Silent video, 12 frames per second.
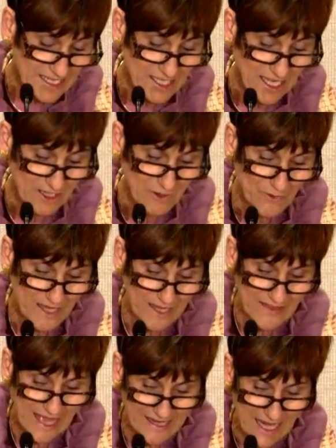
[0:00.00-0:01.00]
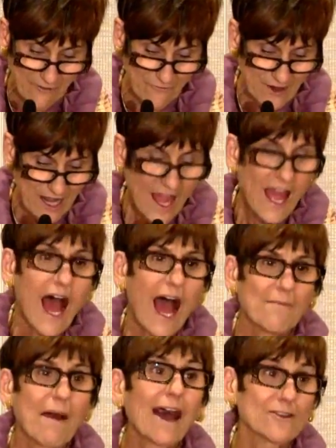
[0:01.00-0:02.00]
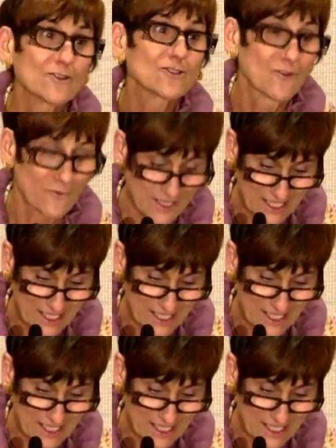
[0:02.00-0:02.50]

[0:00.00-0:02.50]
continuing that effort. I'm honored to